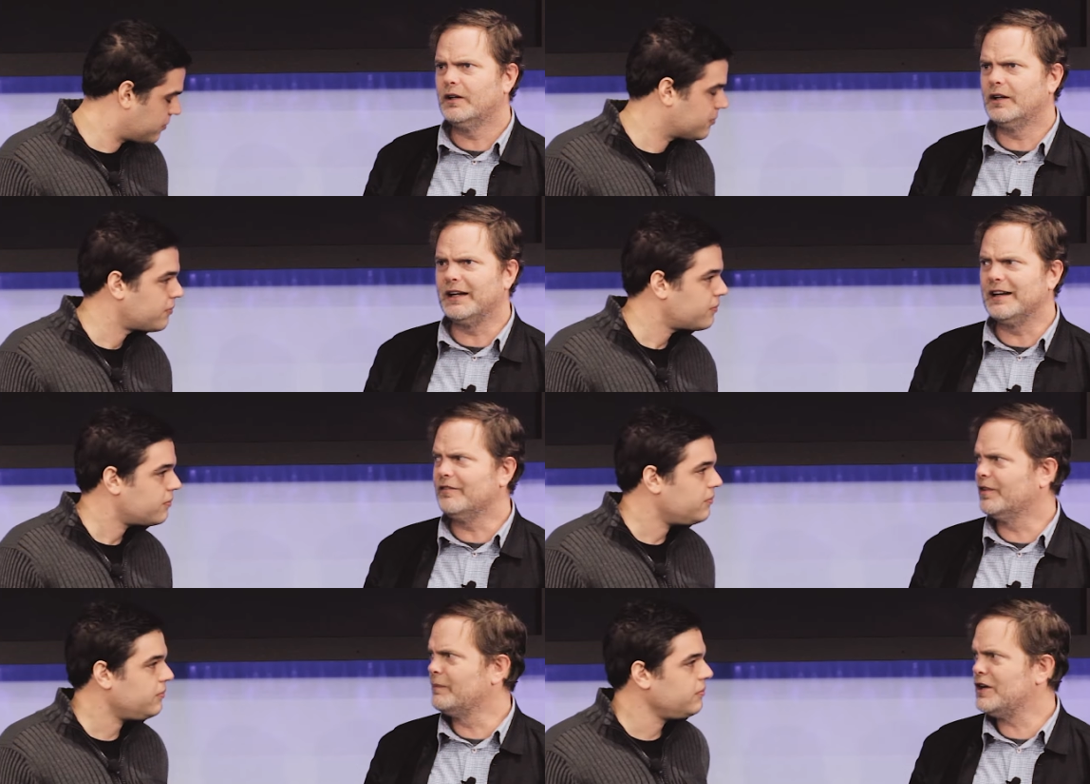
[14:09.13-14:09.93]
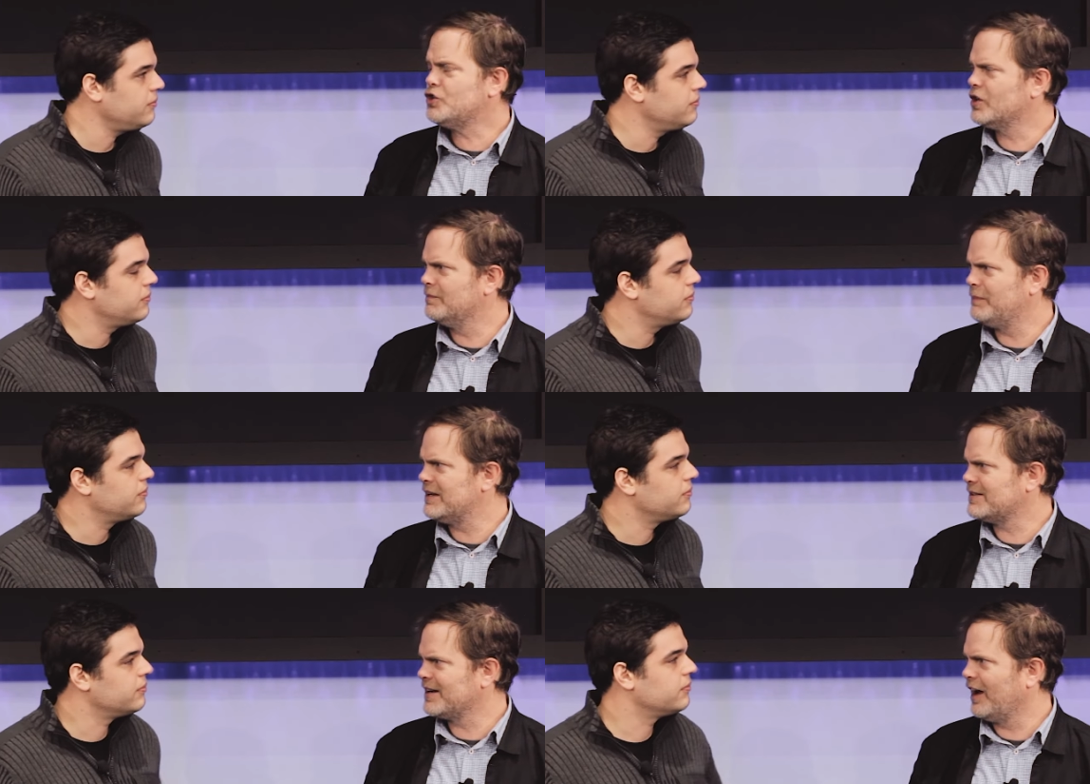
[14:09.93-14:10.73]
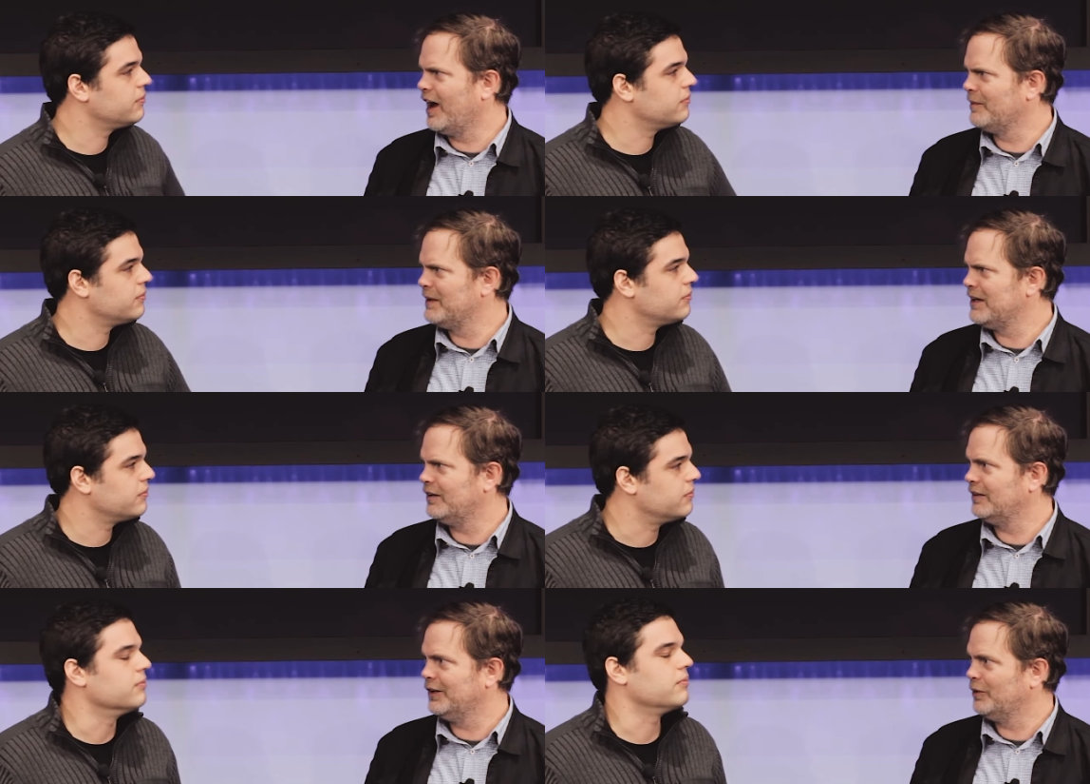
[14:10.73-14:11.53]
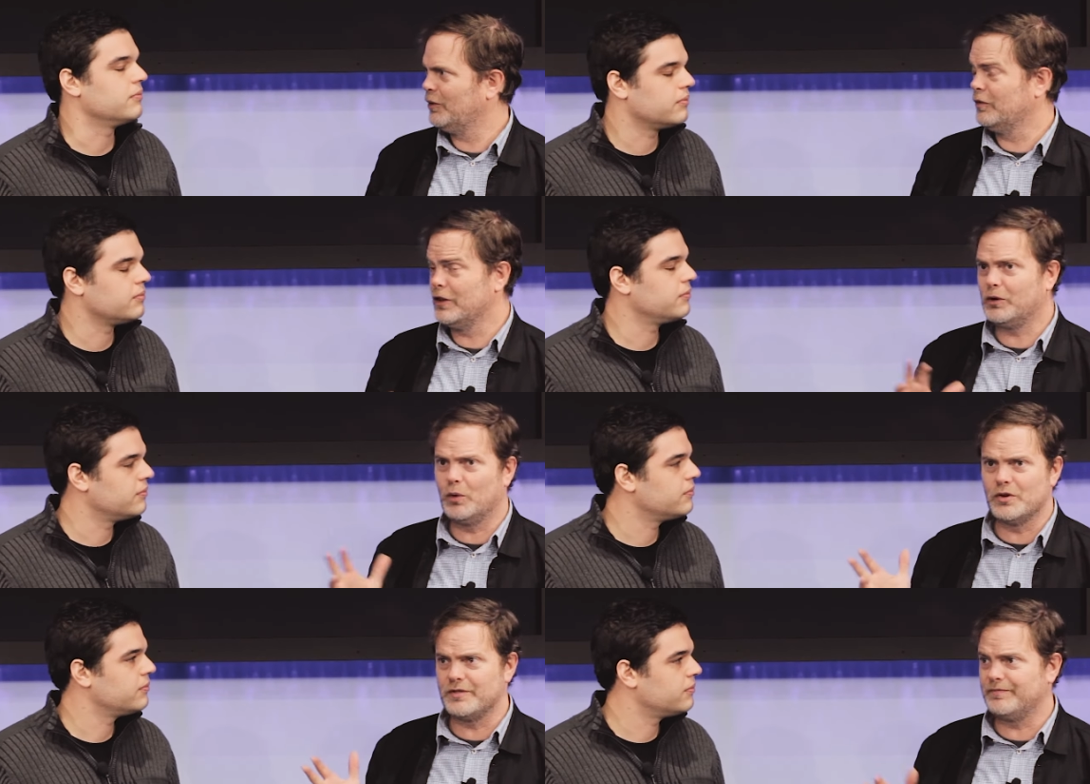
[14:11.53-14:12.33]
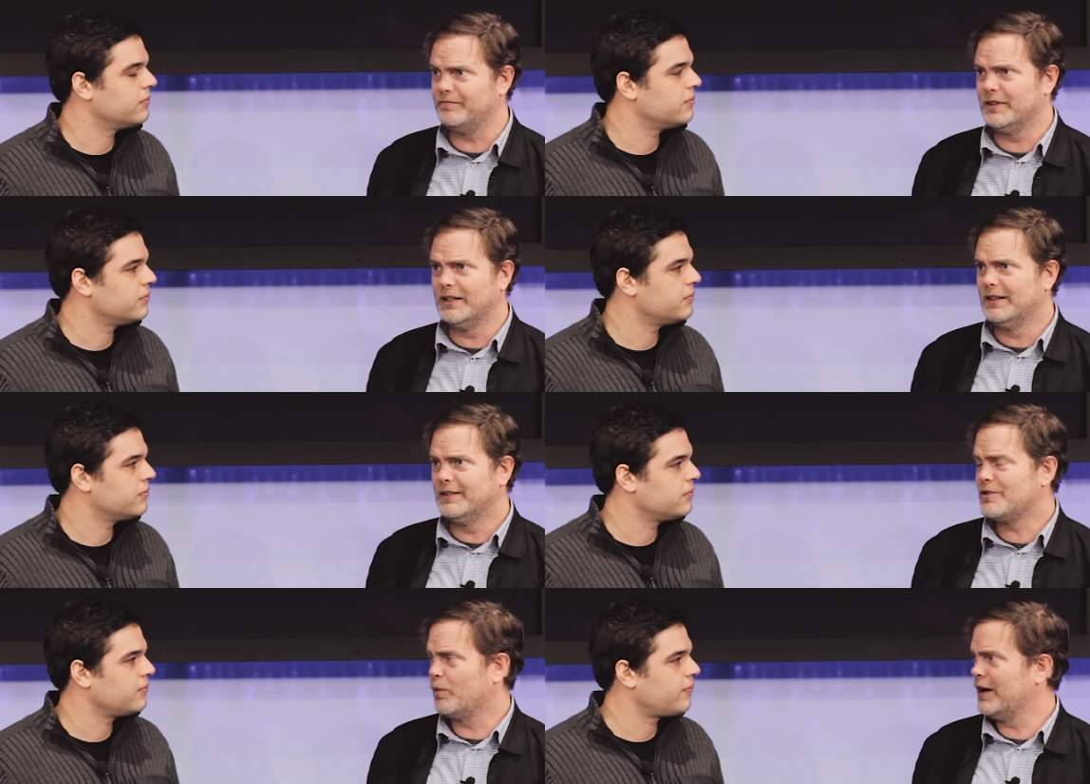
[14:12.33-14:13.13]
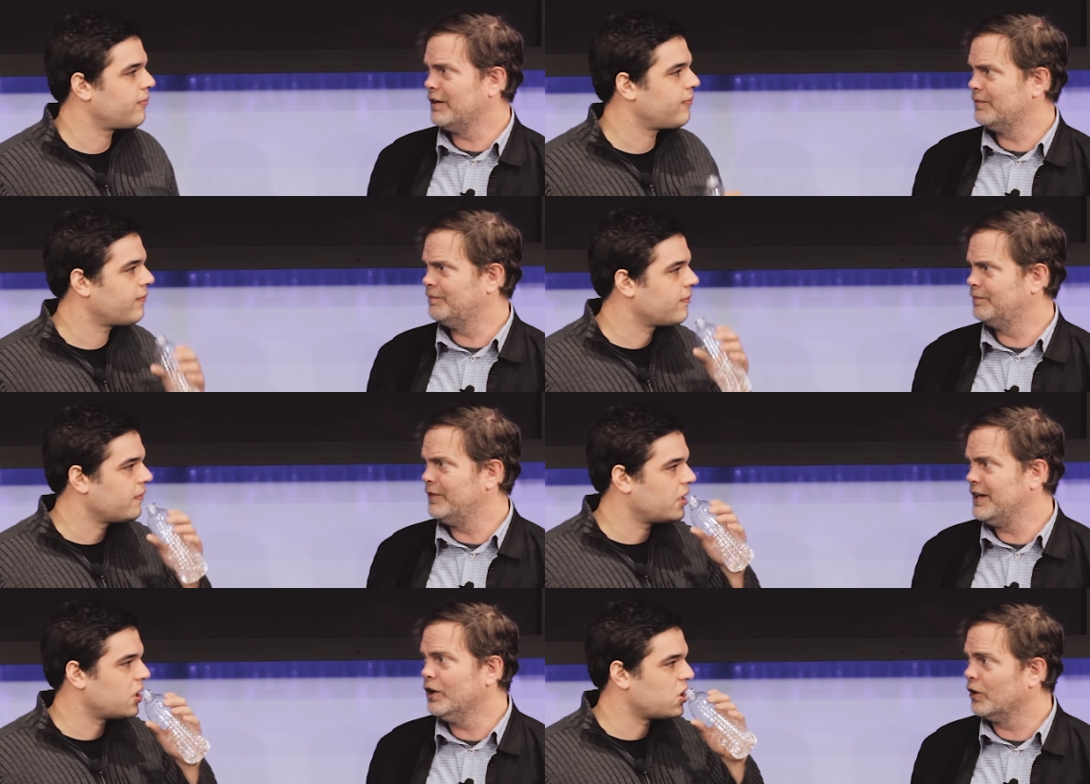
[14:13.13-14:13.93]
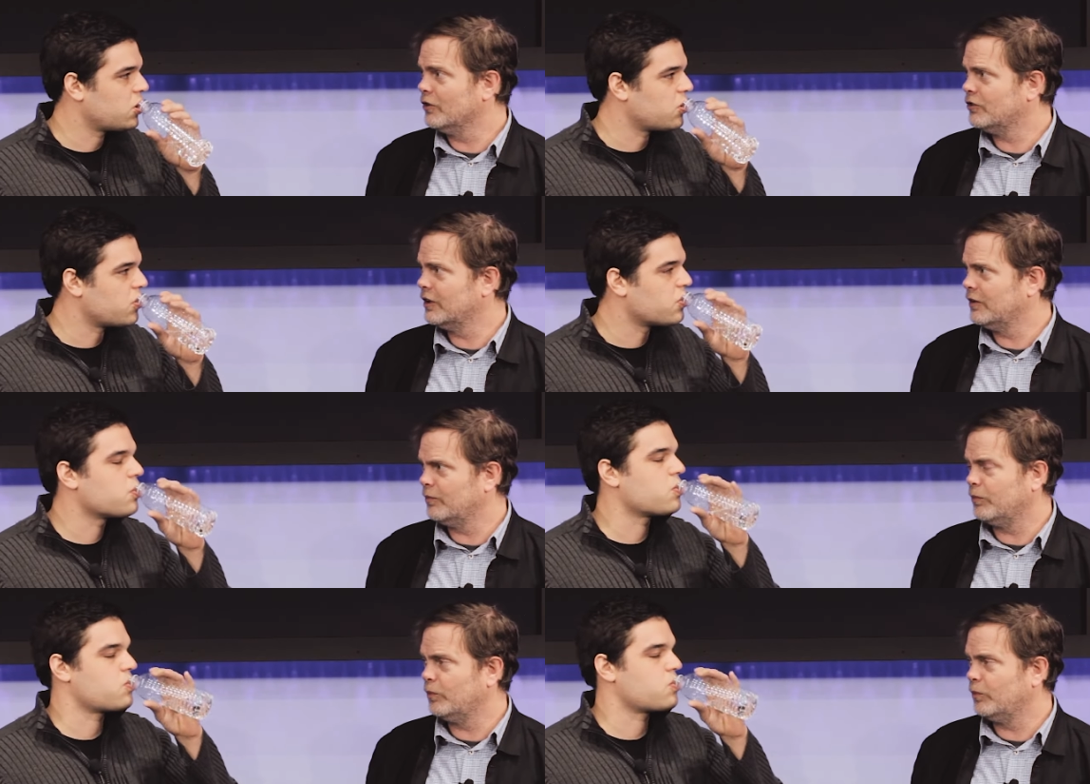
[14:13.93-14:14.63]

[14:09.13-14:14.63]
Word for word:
Speaker 1: an information-based economy, you know, over the course of twenty years, in,